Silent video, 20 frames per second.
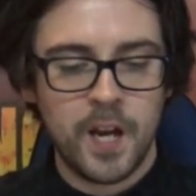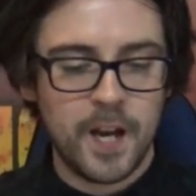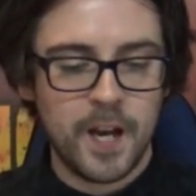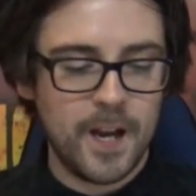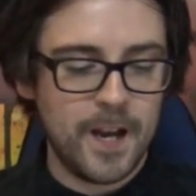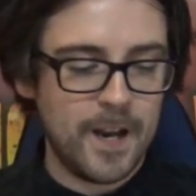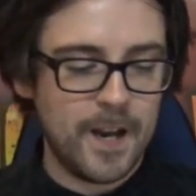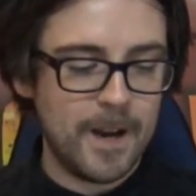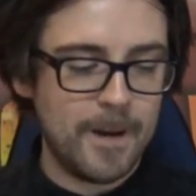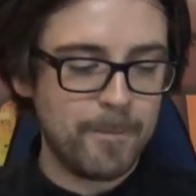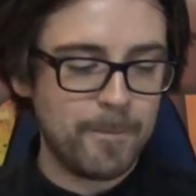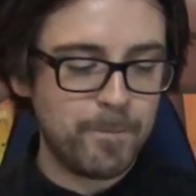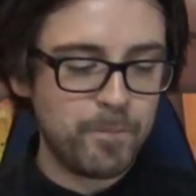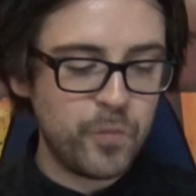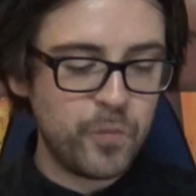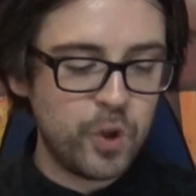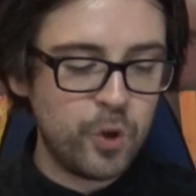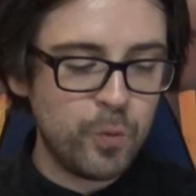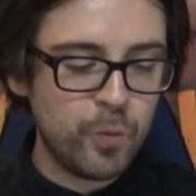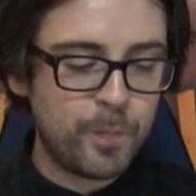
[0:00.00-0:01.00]

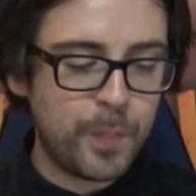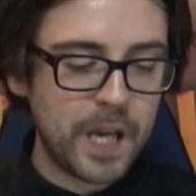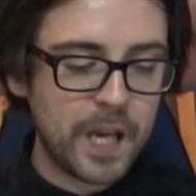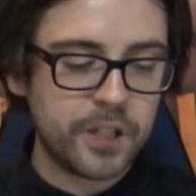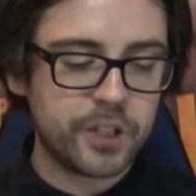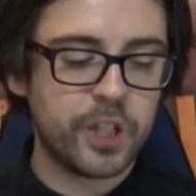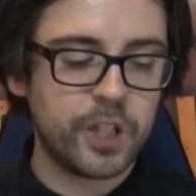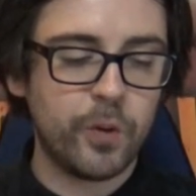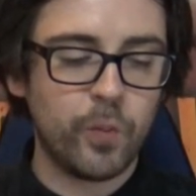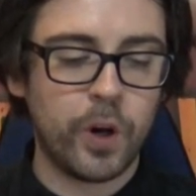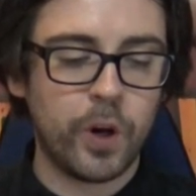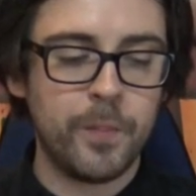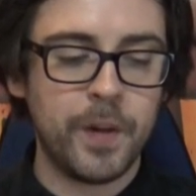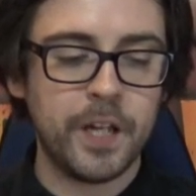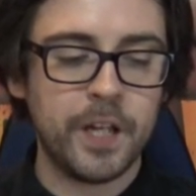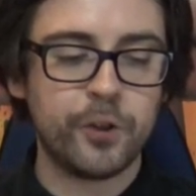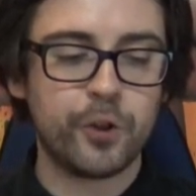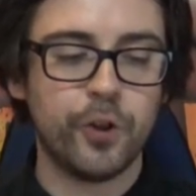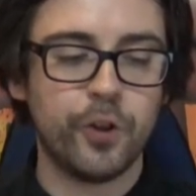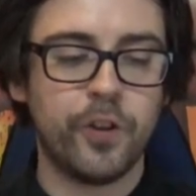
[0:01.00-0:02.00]
You basically want to
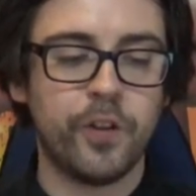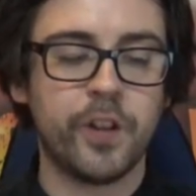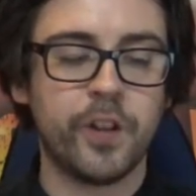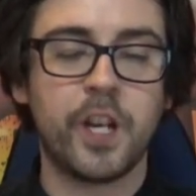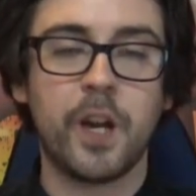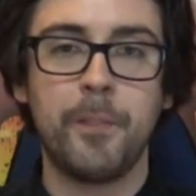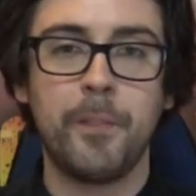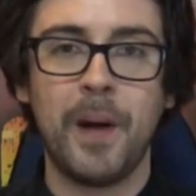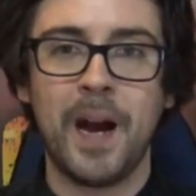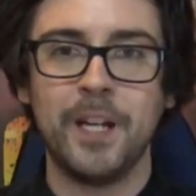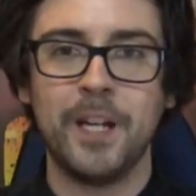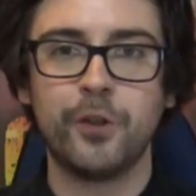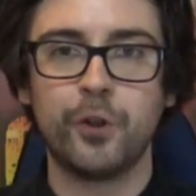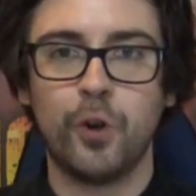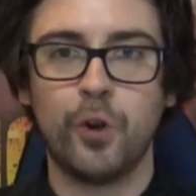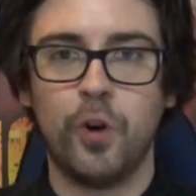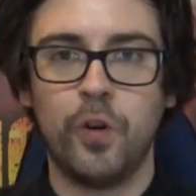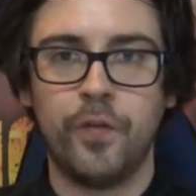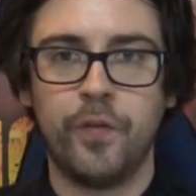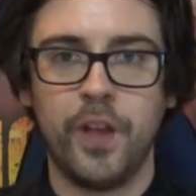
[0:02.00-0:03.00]
make sure that the commander
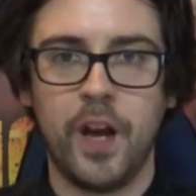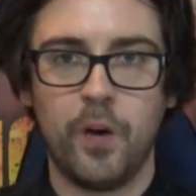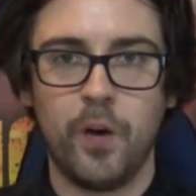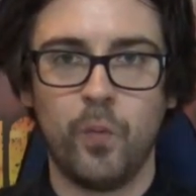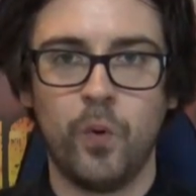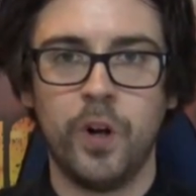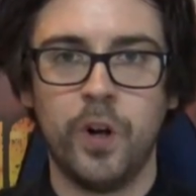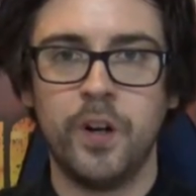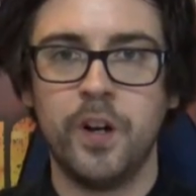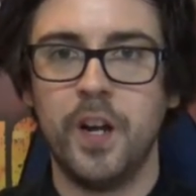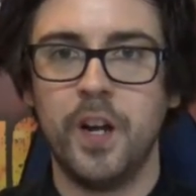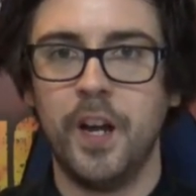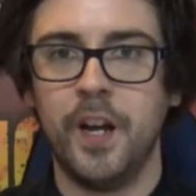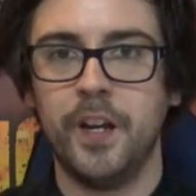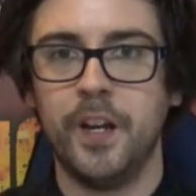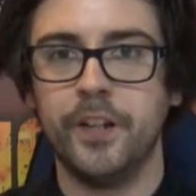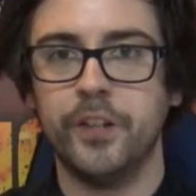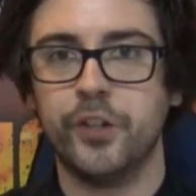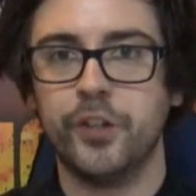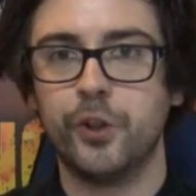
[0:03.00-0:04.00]
of that one
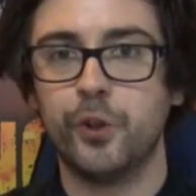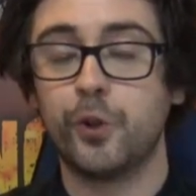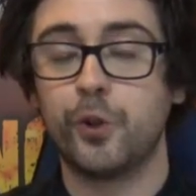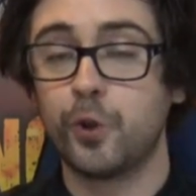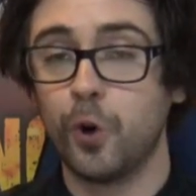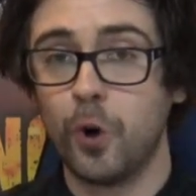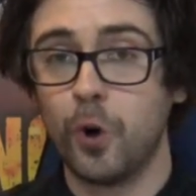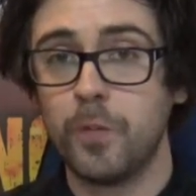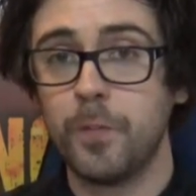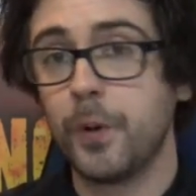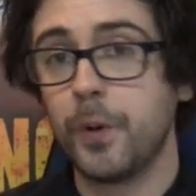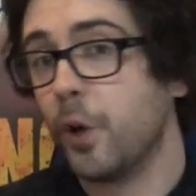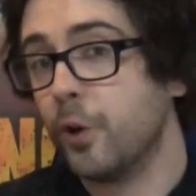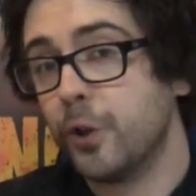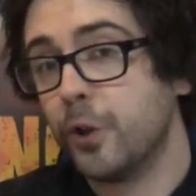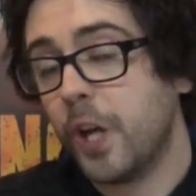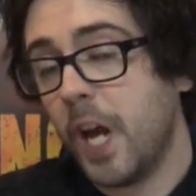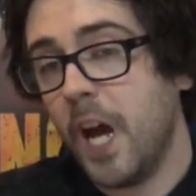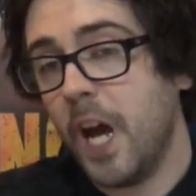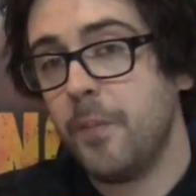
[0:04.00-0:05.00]
is strong, because
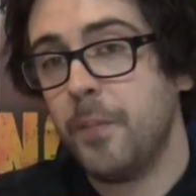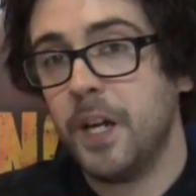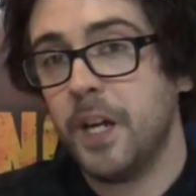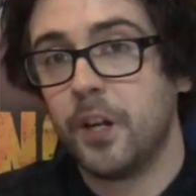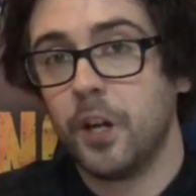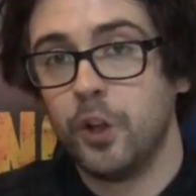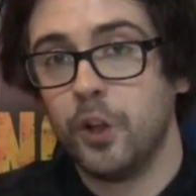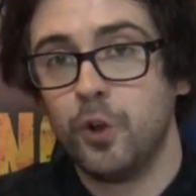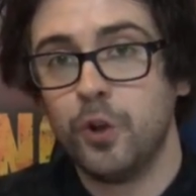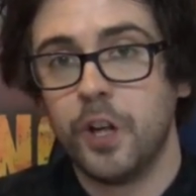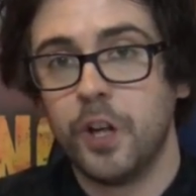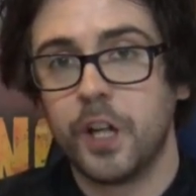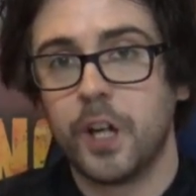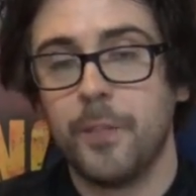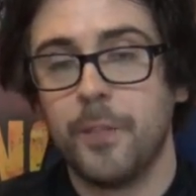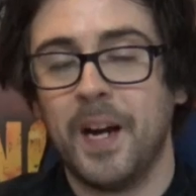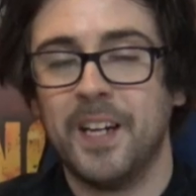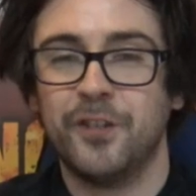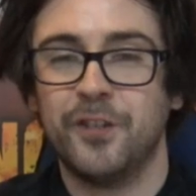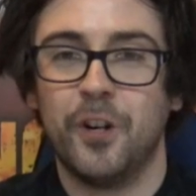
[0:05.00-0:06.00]
you can make a unit a
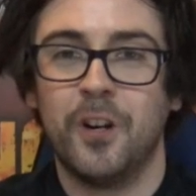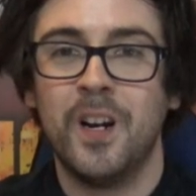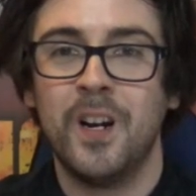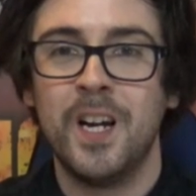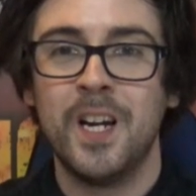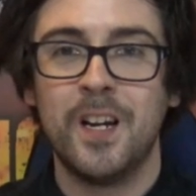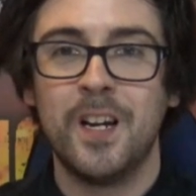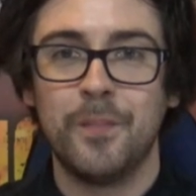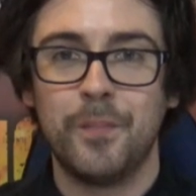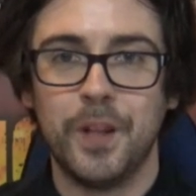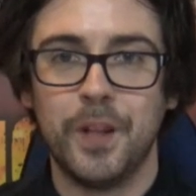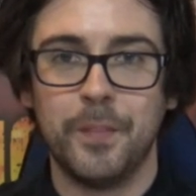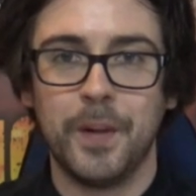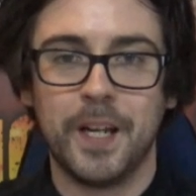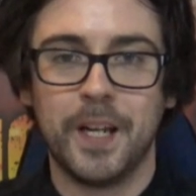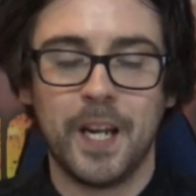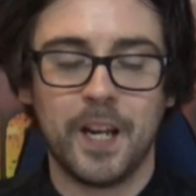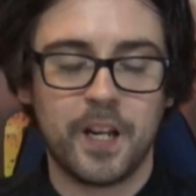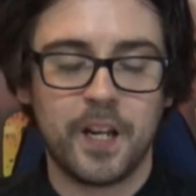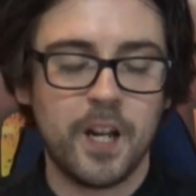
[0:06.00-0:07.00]
commander, but they
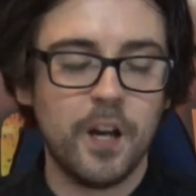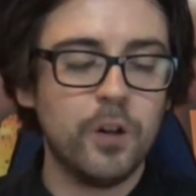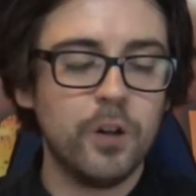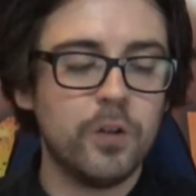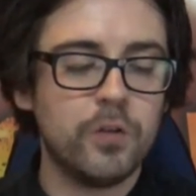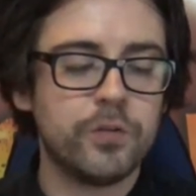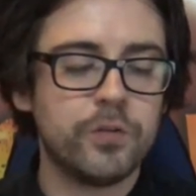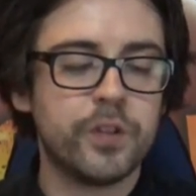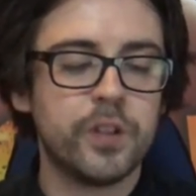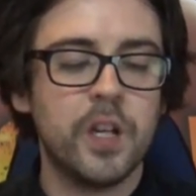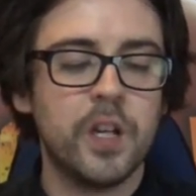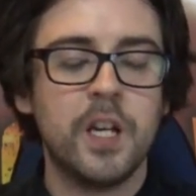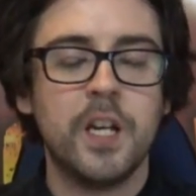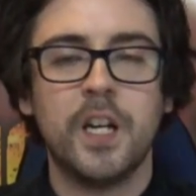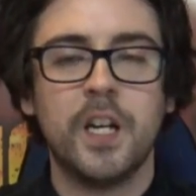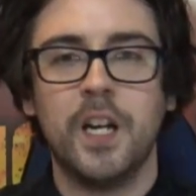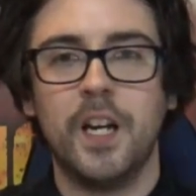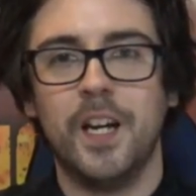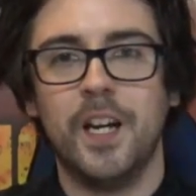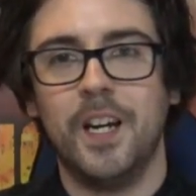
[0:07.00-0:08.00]
might get killed,
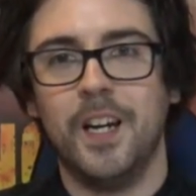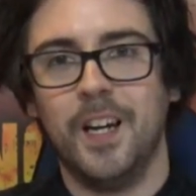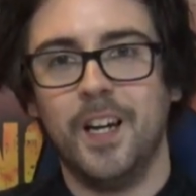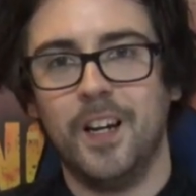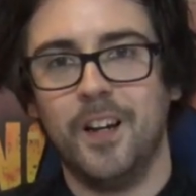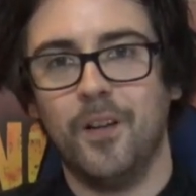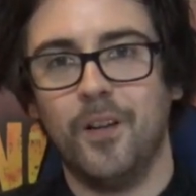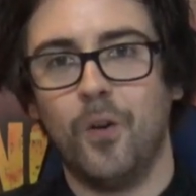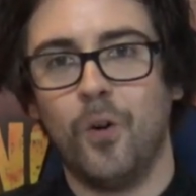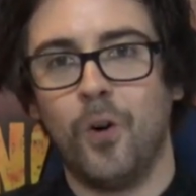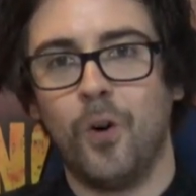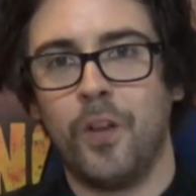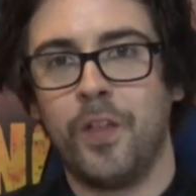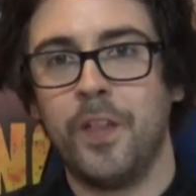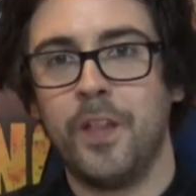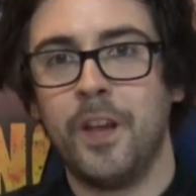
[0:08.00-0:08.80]
or